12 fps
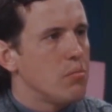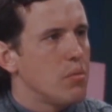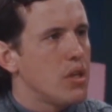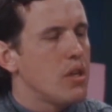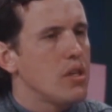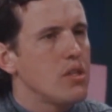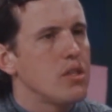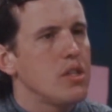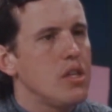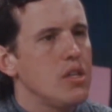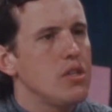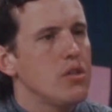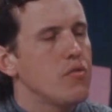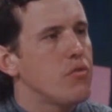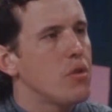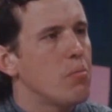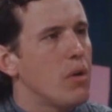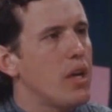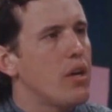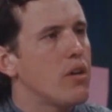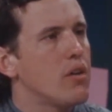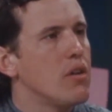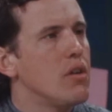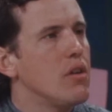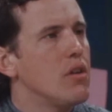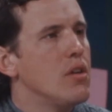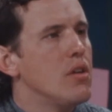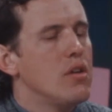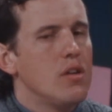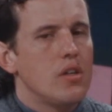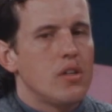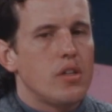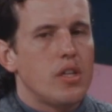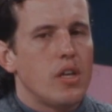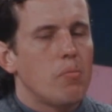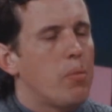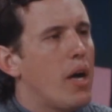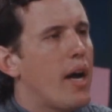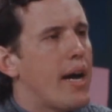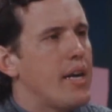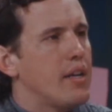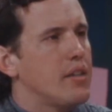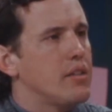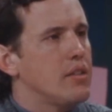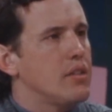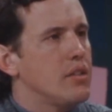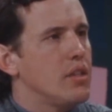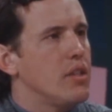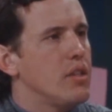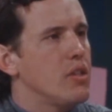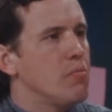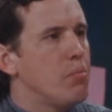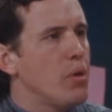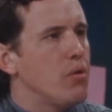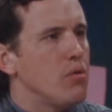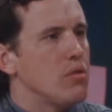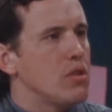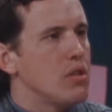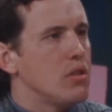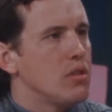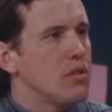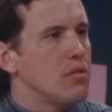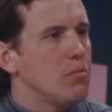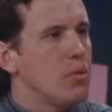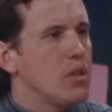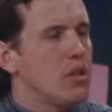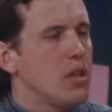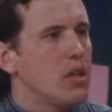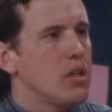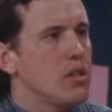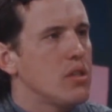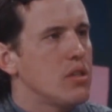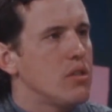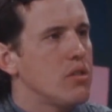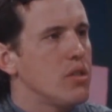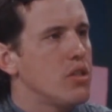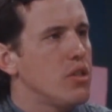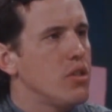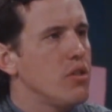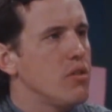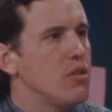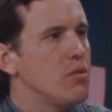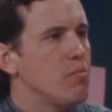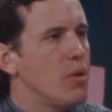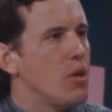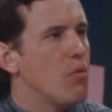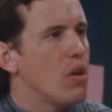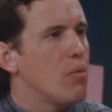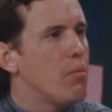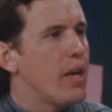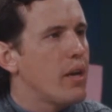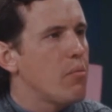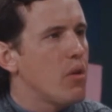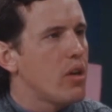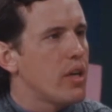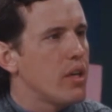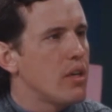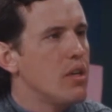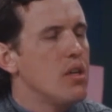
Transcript: Because it's easier for a minor to get pot than it is booze because there's such a huge marijuana black market.